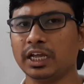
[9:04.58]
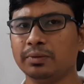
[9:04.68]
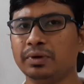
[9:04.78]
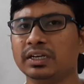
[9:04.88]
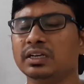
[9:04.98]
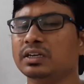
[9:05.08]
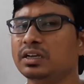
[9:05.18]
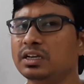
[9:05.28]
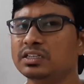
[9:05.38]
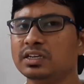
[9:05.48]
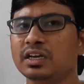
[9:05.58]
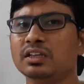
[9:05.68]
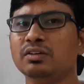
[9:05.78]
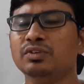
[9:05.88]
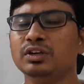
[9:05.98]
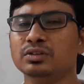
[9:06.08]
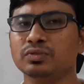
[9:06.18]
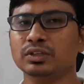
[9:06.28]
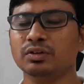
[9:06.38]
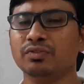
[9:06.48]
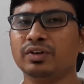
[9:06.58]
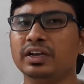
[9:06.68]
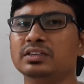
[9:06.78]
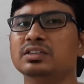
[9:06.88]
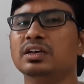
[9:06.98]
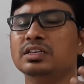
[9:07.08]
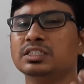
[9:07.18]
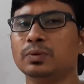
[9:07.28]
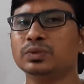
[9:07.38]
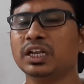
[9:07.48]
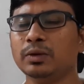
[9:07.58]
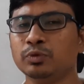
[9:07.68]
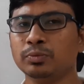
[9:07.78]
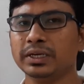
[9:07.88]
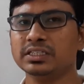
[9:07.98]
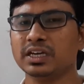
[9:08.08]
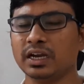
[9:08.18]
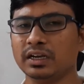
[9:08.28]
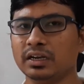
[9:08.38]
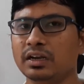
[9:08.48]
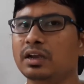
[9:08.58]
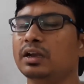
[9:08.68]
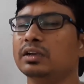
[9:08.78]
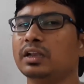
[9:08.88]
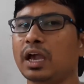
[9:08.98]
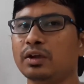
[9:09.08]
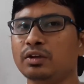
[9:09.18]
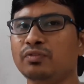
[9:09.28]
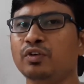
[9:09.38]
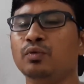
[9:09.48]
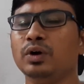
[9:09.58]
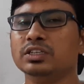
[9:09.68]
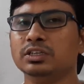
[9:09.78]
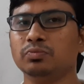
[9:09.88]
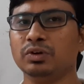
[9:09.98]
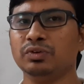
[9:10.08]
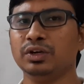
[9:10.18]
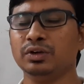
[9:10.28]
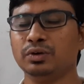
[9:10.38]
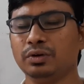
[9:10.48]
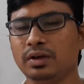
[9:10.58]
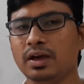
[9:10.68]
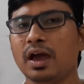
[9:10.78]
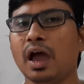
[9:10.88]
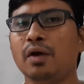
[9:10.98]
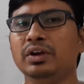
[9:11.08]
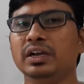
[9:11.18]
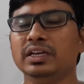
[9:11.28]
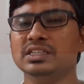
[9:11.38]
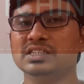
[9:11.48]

like button share the videos with your friends, subscribe to my channel. Thank you for watching my video. Have a nice